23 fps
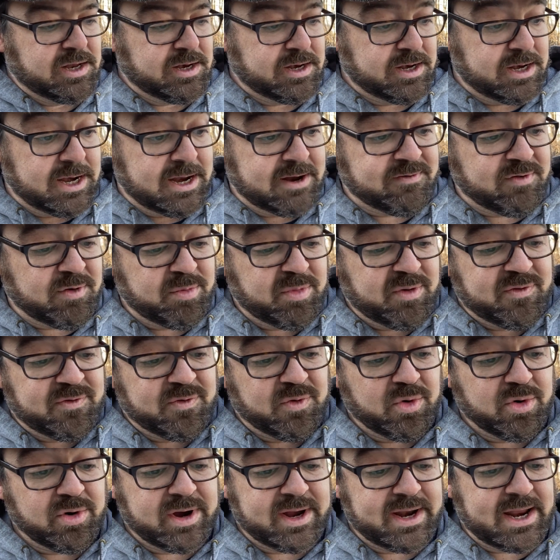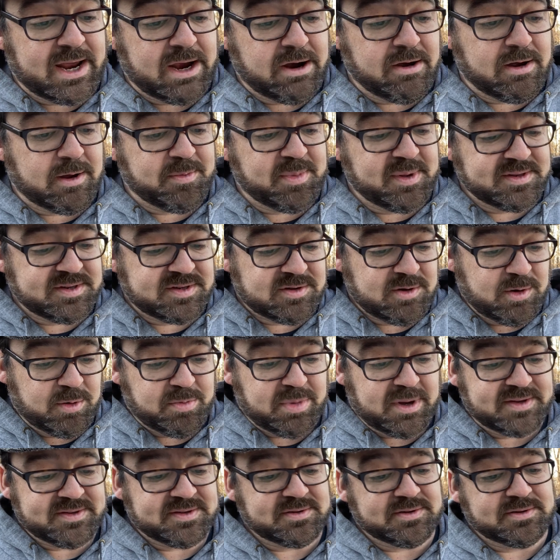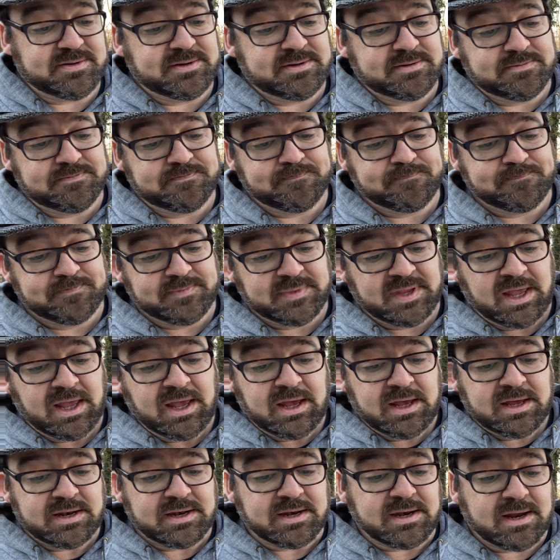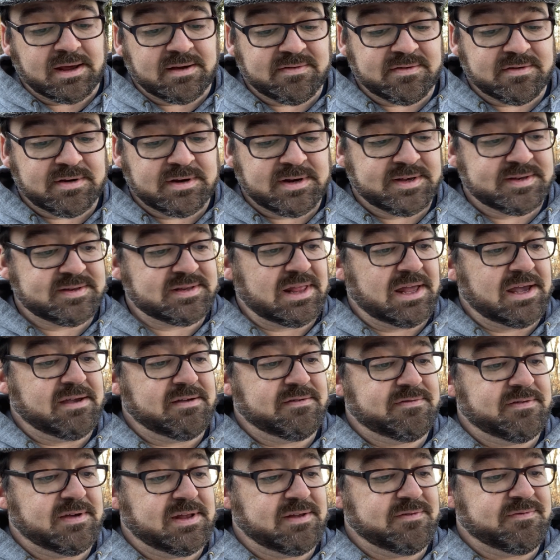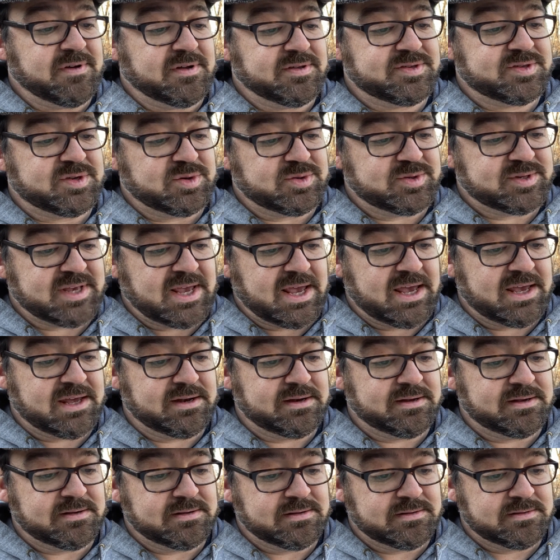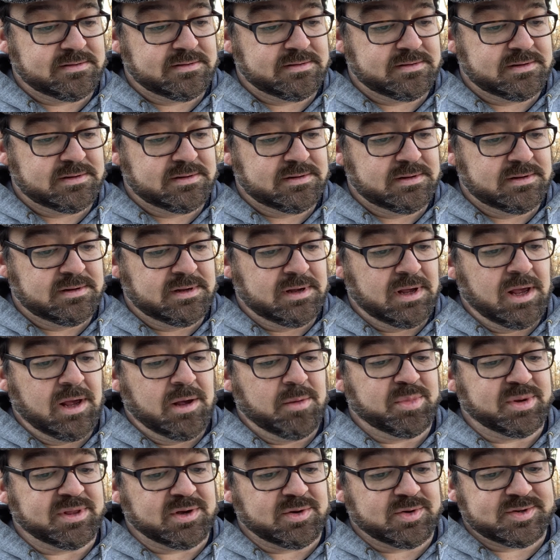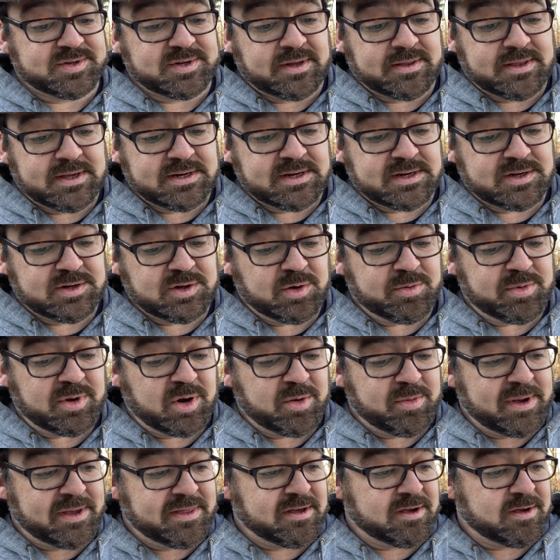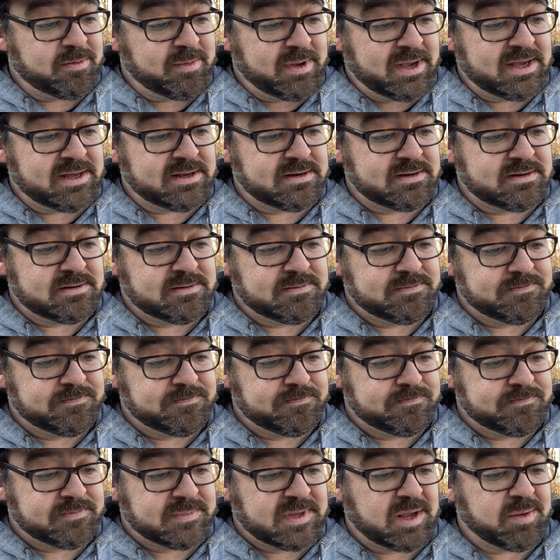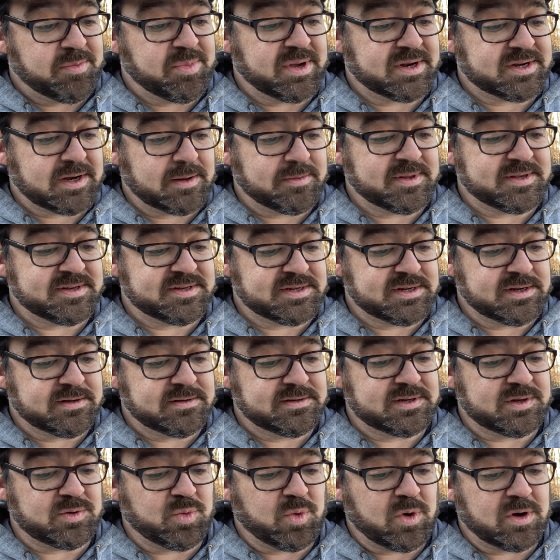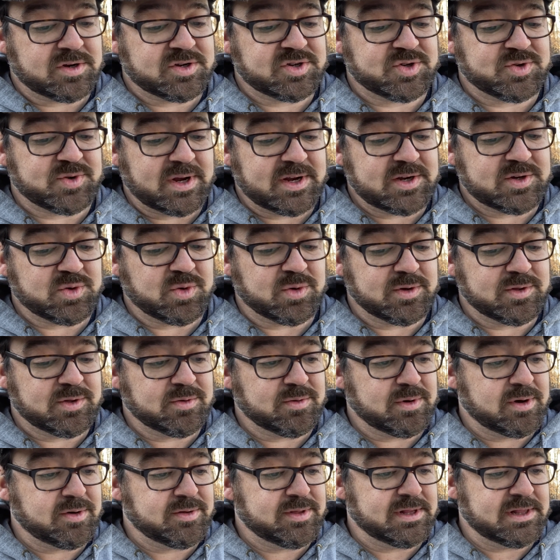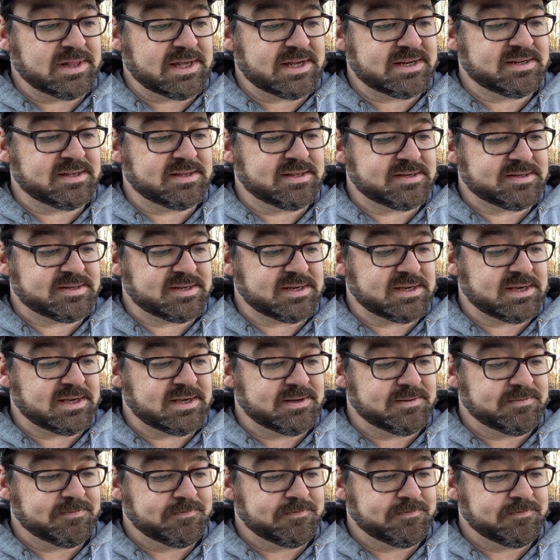Never before had Eric been so puzzled. Never in his life had he felt so sad. But there was nothing to do but obey the command. He picked up the stilts and walked straight toward the road that led to the sea.